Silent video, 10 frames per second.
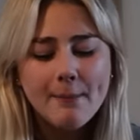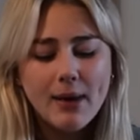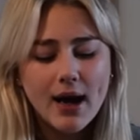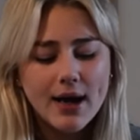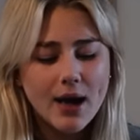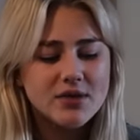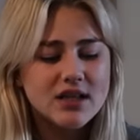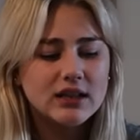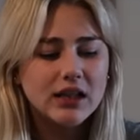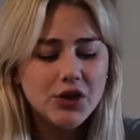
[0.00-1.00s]
But I was
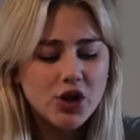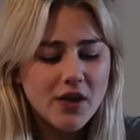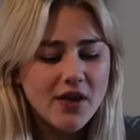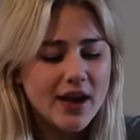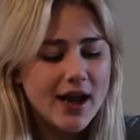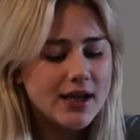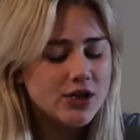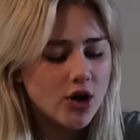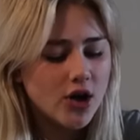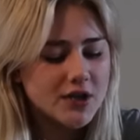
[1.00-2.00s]
in Lithgow the other day,
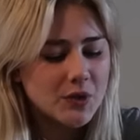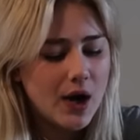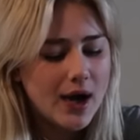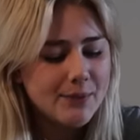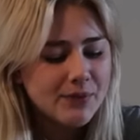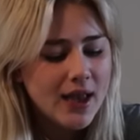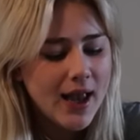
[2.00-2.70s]
don't ask why.